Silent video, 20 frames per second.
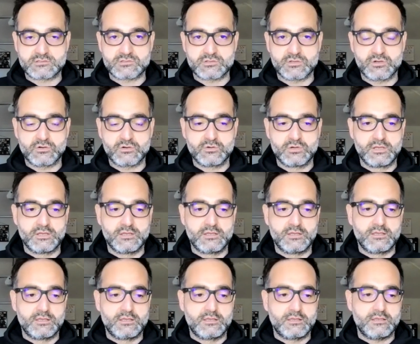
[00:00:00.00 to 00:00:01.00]
So
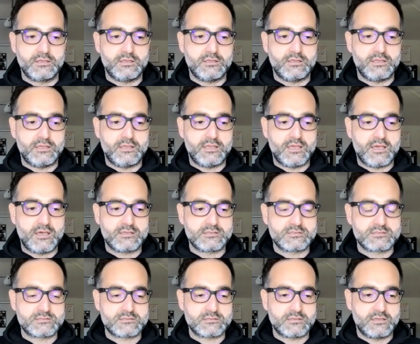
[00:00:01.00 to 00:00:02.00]

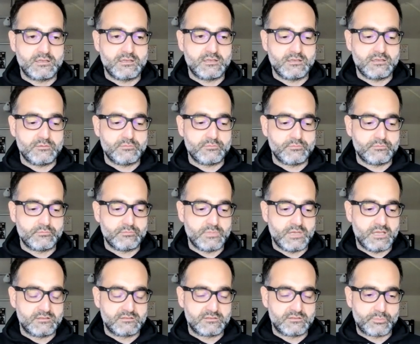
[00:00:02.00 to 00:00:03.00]
as a
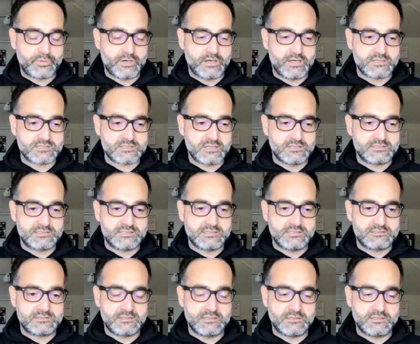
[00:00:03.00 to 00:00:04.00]
enterprise
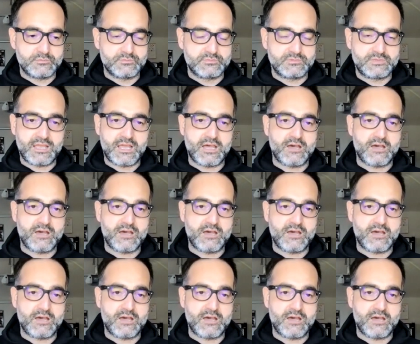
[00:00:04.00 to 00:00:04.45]
IT team,